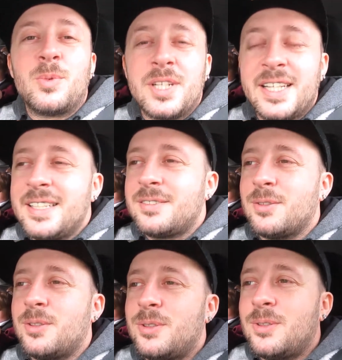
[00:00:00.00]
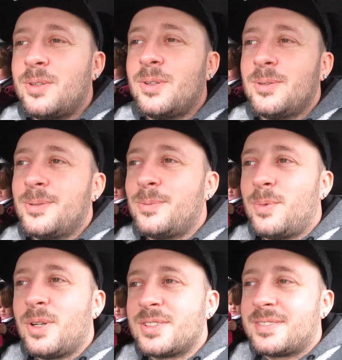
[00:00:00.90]
what it is or, or
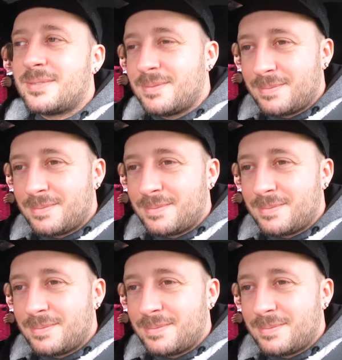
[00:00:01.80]
what's